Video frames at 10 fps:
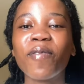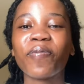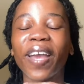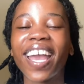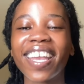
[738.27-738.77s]

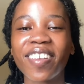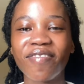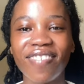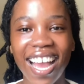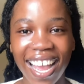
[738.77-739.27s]
Bear
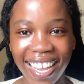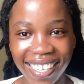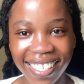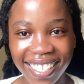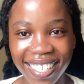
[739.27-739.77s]
in
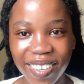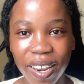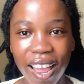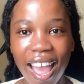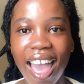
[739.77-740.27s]
mind
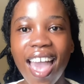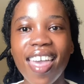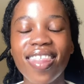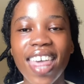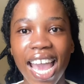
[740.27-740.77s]

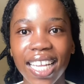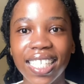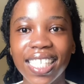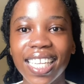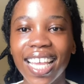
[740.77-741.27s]

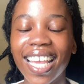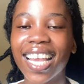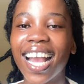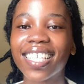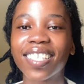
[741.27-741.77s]
that a
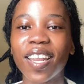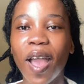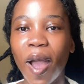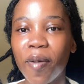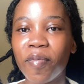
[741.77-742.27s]
cousin
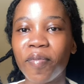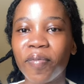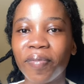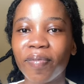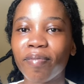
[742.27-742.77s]
yam
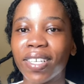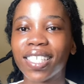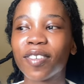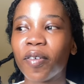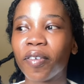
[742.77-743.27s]

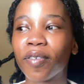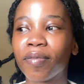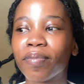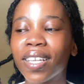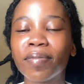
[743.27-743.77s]
Masitum
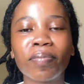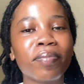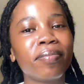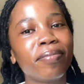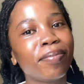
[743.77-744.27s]

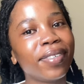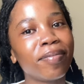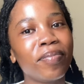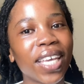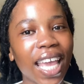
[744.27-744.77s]

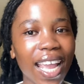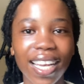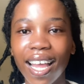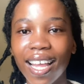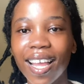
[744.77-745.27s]

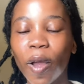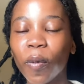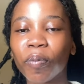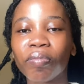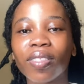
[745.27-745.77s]
Mikhail.
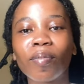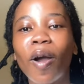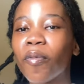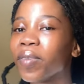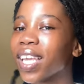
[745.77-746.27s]

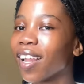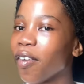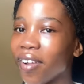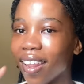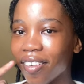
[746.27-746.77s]
Bang Mikhail,
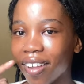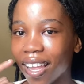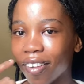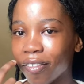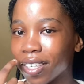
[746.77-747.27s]

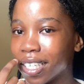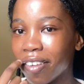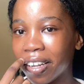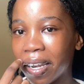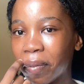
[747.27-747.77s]

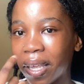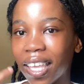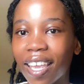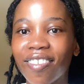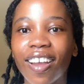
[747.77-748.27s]
whichever name I
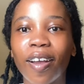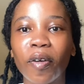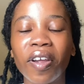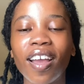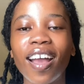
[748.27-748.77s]
gave her,
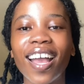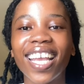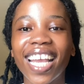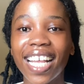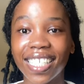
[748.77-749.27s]

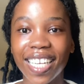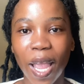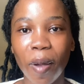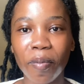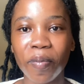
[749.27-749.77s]
it can't
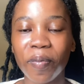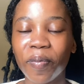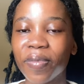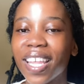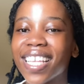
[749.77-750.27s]
be.
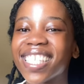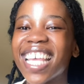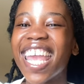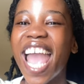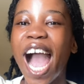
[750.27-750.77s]

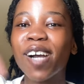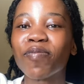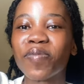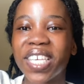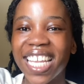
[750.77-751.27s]
Say
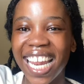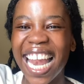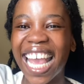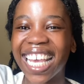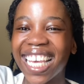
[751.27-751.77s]
I'm here,
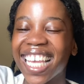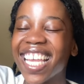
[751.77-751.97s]
like